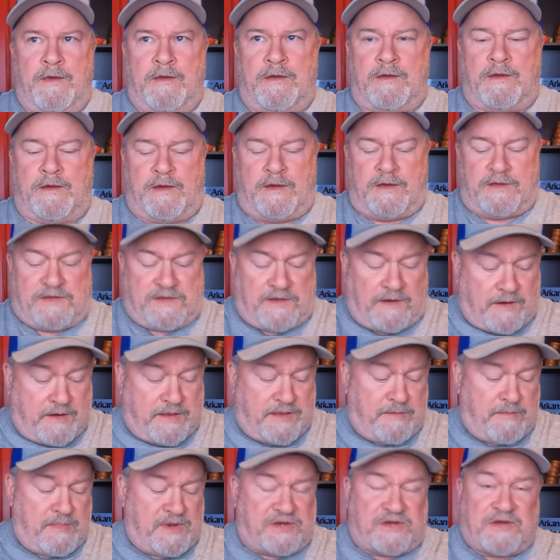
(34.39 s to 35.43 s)
Uh, sorry
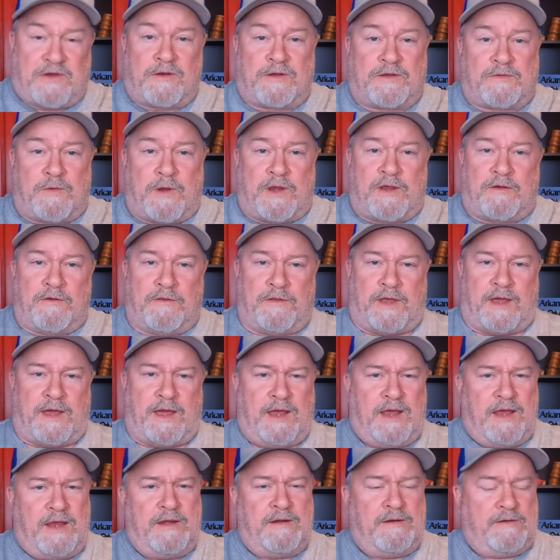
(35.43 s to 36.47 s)
that my shirt's wrinkled.
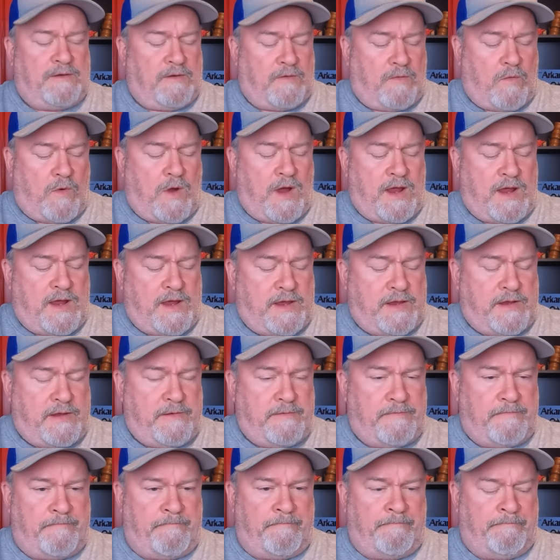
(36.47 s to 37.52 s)
I don't know why.